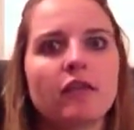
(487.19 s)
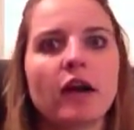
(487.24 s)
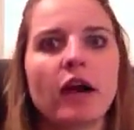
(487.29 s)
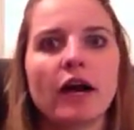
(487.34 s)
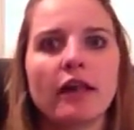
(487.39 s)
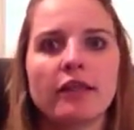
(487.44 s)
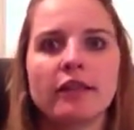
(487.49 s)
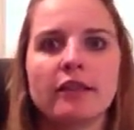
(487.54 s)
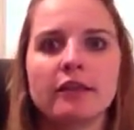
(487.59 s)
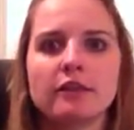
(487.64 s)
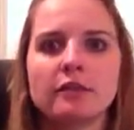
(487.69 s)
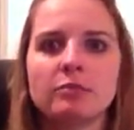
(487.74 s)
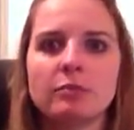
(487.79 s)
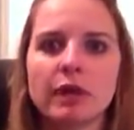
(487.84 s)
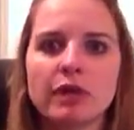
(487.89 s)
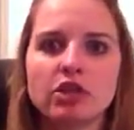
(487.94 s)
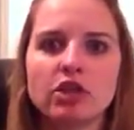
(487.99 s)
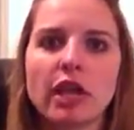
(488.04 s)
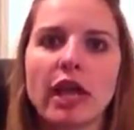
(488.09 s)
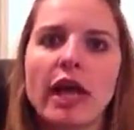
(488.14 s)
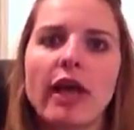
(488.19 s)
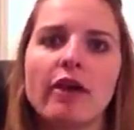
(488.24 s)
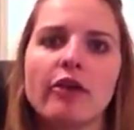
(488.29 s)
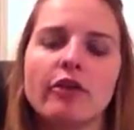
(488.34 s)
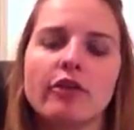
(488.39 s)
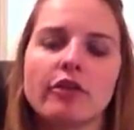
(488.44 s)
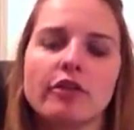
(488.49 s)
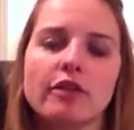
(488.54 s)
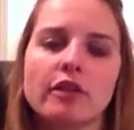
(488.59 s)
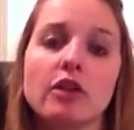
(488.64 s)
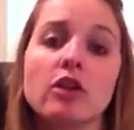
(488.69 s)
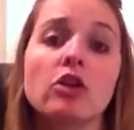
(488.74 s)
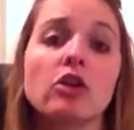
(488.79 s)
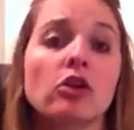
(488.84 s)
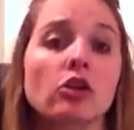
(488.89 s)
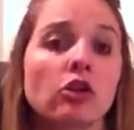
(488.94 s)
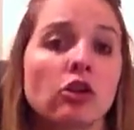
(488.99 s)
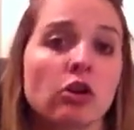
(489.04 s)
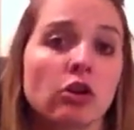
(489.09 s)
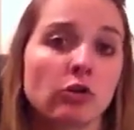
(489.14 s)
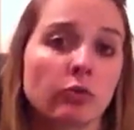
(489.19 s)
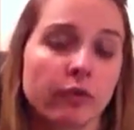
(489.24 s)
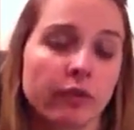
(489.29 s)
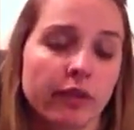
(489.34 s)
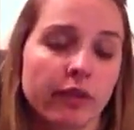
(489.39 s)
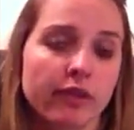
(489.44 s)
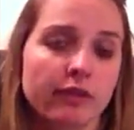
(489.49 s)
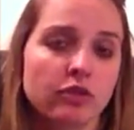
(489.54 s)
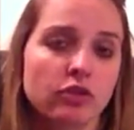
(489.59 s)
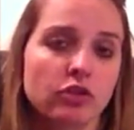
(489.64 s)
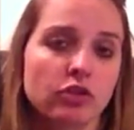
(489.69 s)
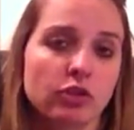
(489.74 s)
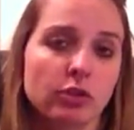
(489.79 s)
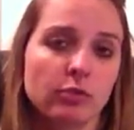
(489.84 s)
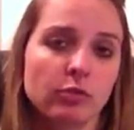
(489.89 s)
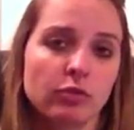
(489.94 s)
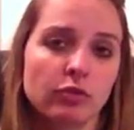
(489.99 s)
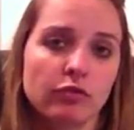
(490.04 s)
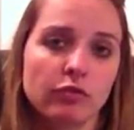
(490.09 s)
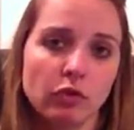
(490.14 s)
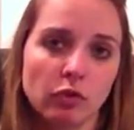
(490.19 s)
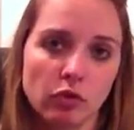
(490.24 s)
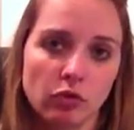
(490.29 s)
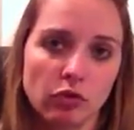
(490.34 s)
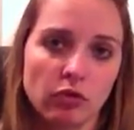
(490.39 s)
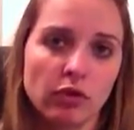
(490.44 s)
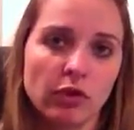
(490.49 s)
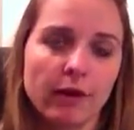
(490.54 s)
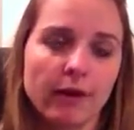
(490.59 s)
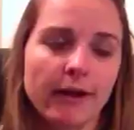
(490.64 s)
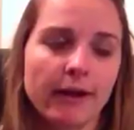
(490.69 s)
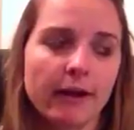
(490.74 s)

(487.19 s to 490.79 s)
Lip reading: got this much healthier relationship with food,